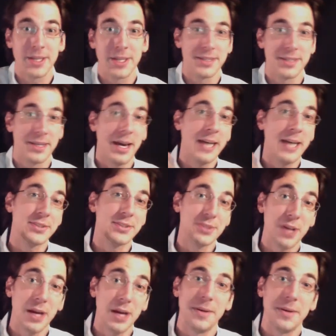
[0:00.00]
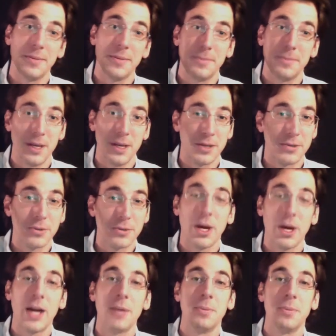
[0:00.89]
Like, the guy's done
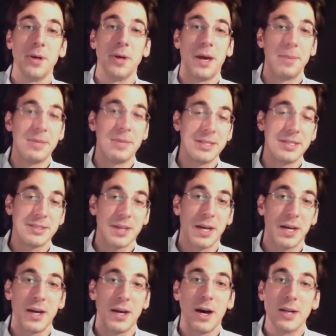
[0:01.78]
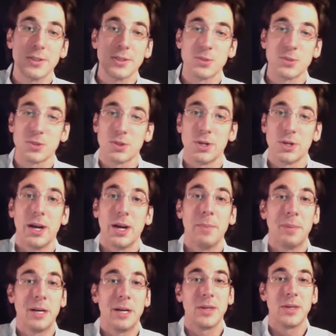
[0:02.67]
incredible. I mean, he's got an awesome story, and I
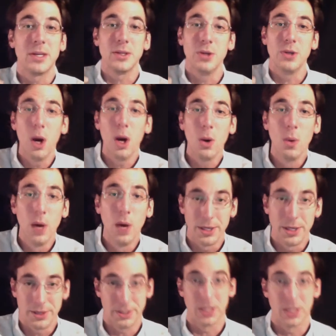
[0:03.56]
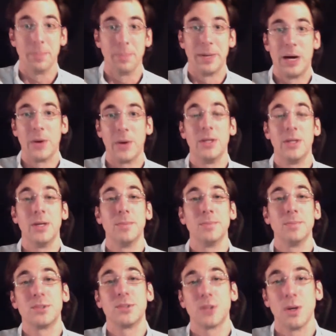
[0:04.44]
barely know anything about
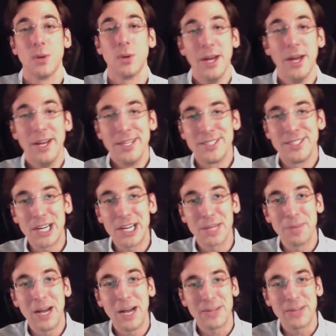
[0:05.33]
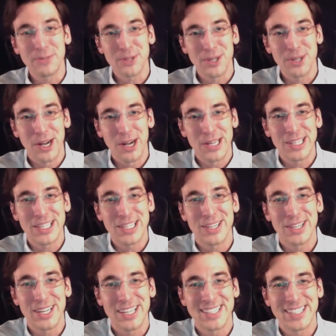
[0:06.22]
him. So check him out if you're at all
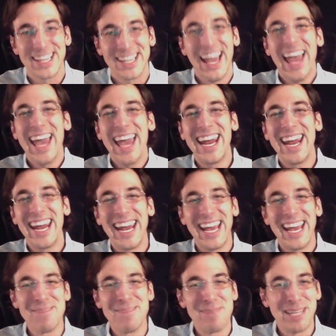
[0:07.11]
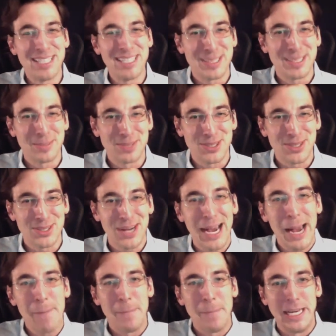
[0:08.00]
curious, and please
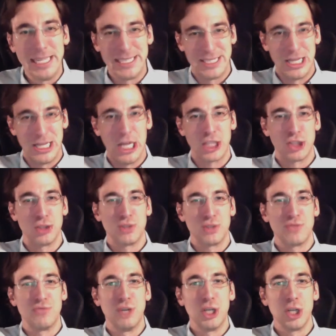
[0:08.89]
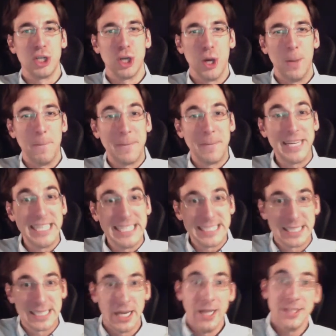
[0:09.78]
subscribe. Please like this video.
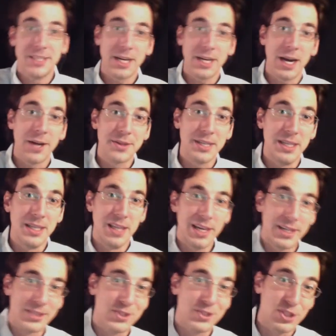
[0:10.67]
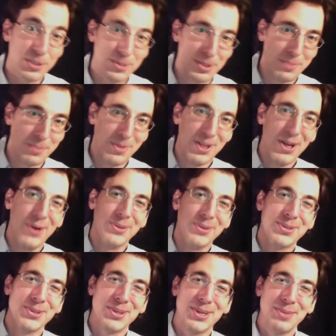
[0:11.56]
Please check out the link in the description below
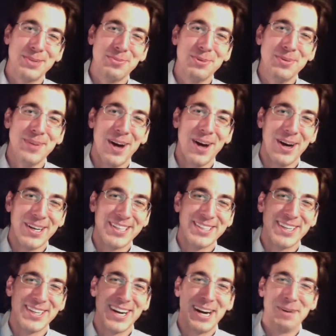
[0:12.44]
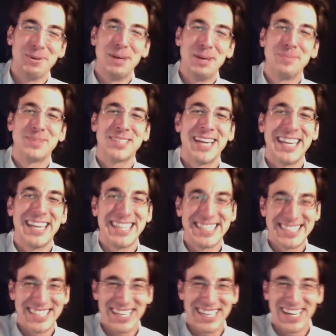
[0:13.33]
to an article at our website.
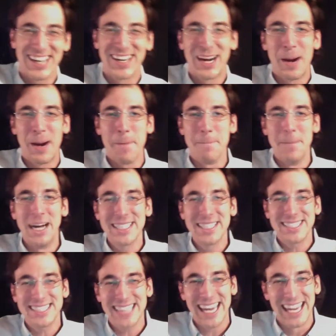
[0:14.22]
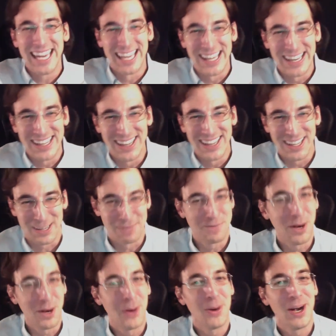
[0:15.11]
Check out our books, and
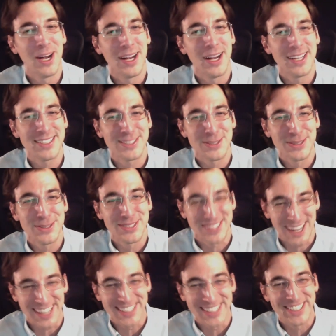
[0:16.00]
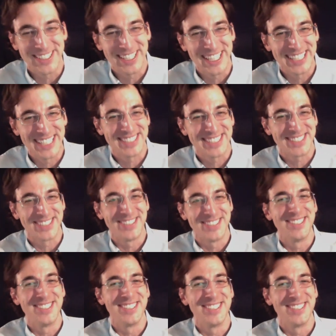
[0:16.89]
looking forward to talking to you again soon.